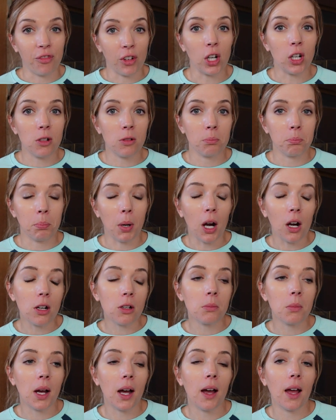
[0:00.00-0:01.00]
part
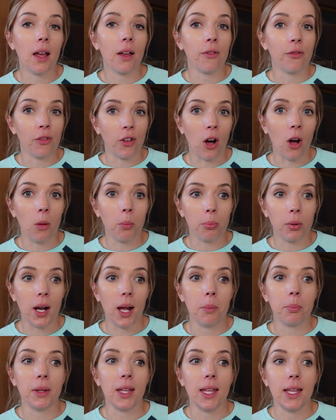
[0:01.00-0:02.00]
of my fall
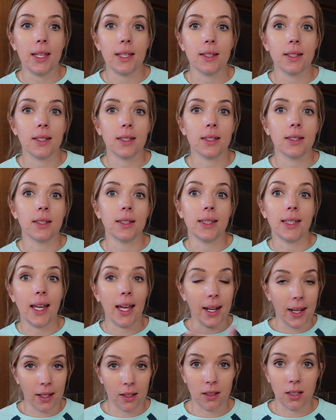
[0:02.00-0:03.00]
prep is
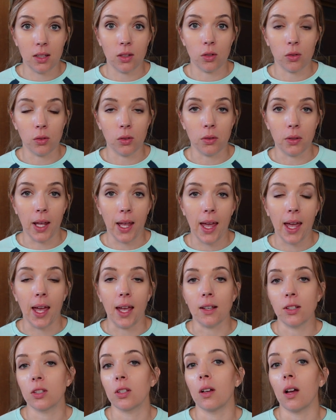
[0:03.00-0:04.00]
getting another load of
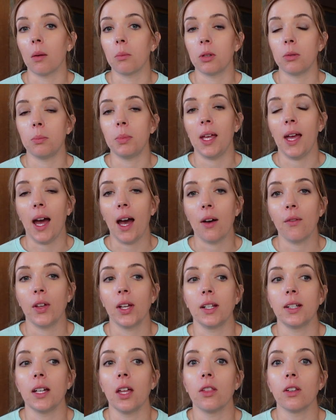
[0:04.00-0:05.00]
hay. So I'm going to be
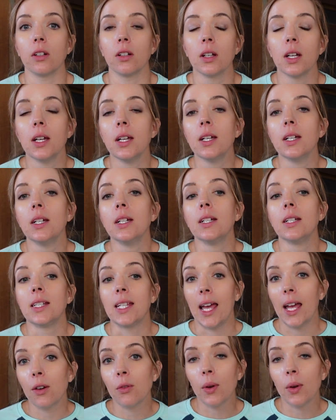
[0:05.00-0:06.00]
having another 10